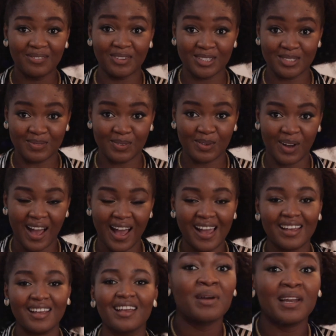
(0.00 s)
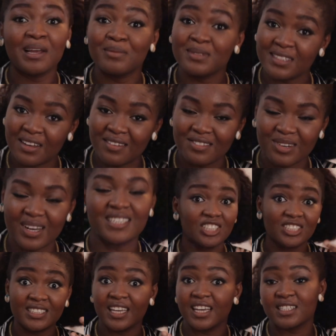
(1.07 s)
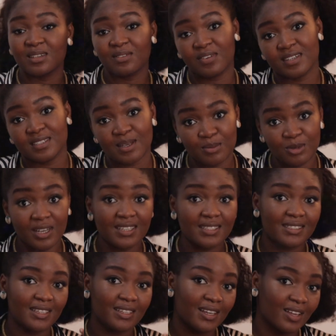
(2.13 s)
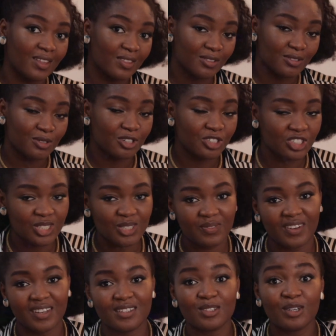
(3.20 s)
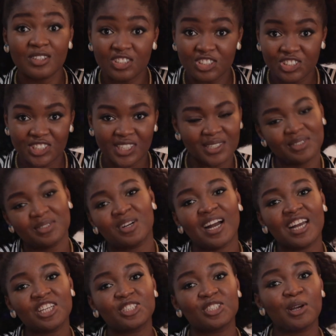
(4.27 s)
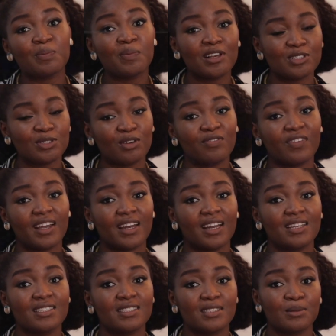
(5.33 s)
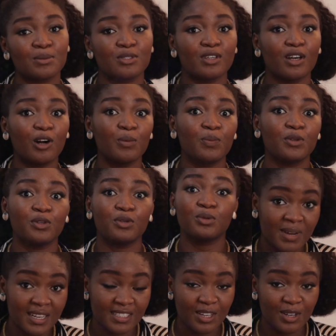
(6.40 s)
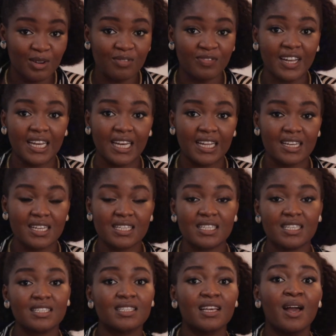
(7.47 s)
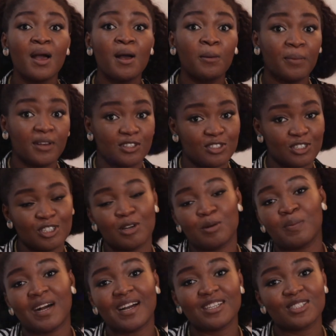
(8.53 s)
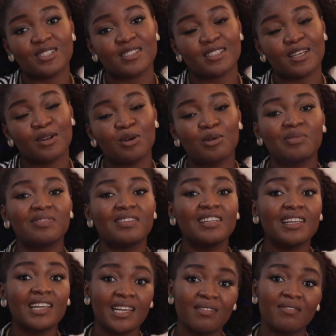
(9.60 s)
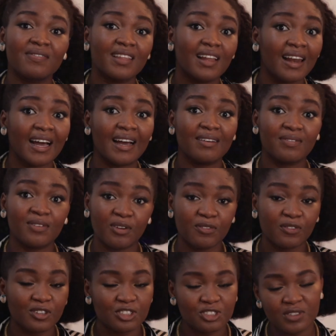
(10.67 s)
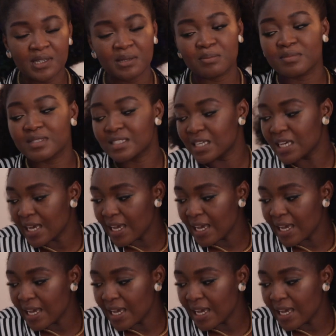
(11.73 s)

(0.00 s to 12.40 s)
First of all, hi. My name is Antwiwaa. Just in case the first time you have seen this gorgeous face, on this channel I share personal finance tips to help you master your finances, pursue your passions, and hopefully live the life of your dreams.